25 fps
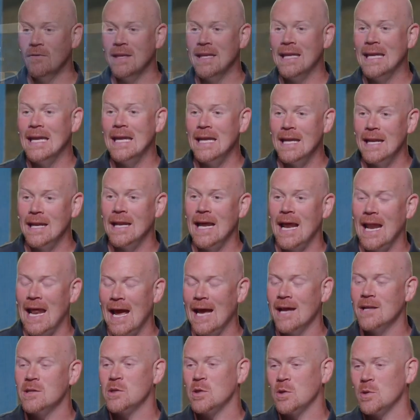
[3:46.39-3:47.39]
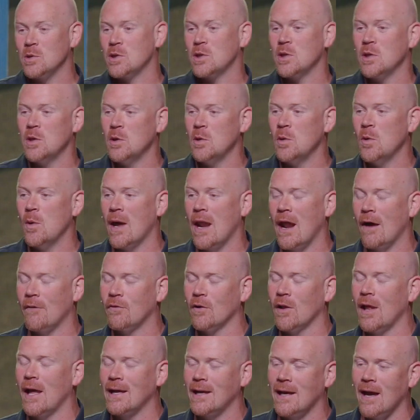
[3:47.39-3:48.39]
needed an answer to, and I
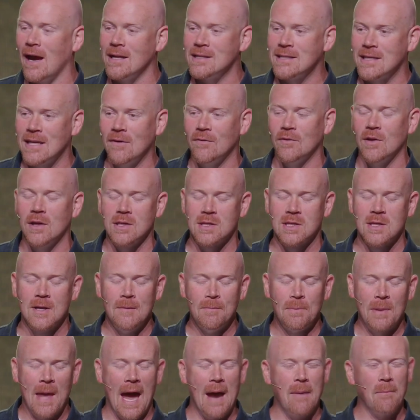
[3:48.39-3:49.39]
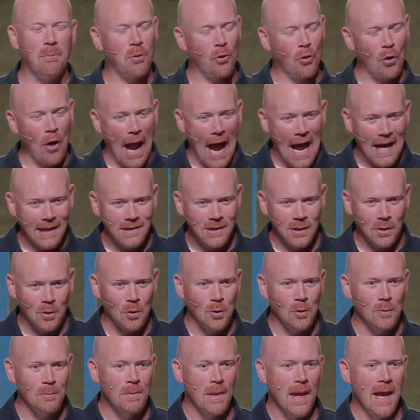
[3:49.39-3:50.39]
feel like God's given us a
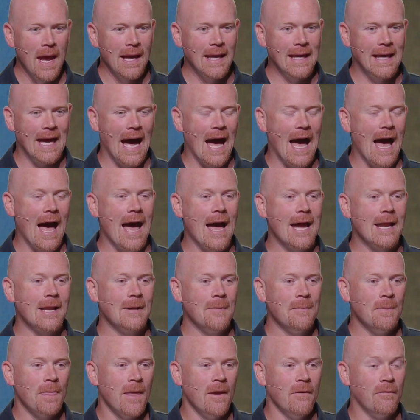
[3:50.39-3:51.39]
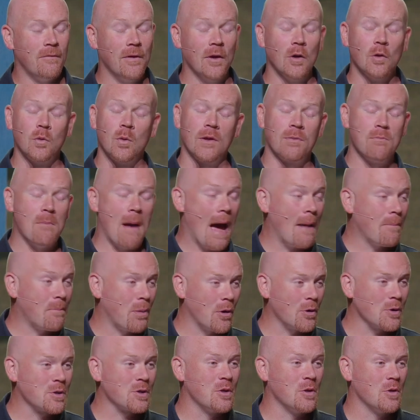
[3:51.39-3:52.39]
practical guide filled with my
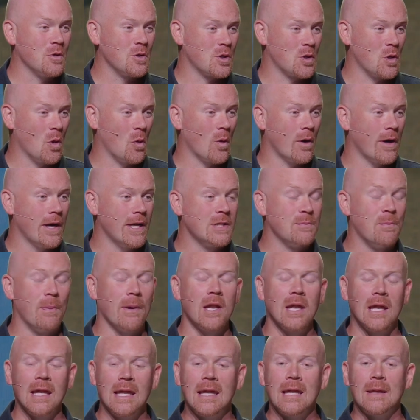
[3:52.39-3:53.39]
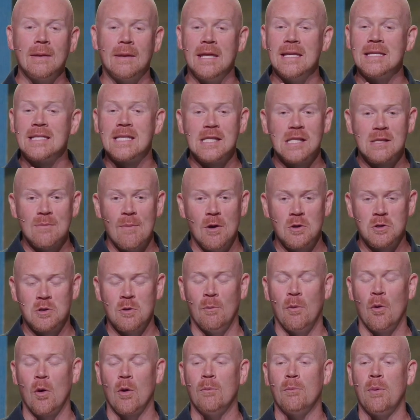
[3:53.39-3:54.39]
personal stories, but l- this is the most
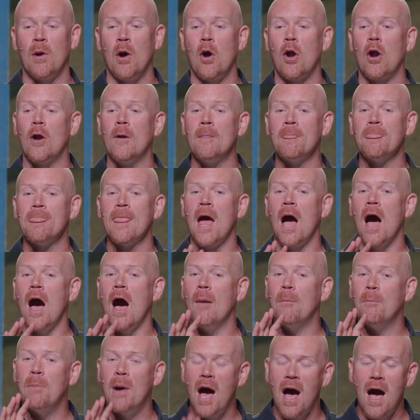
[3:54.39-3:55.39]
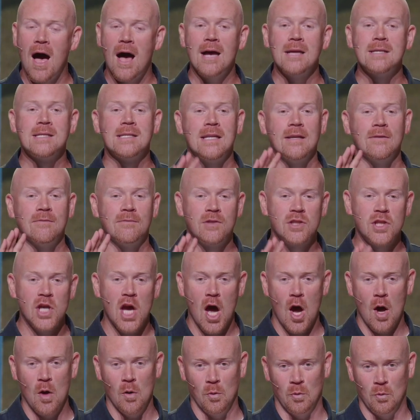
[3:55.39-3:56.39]
important part a positive
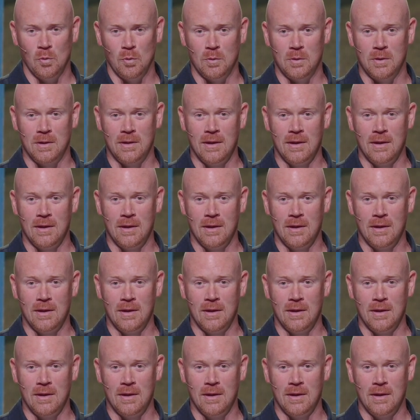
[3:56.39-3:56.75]
tone.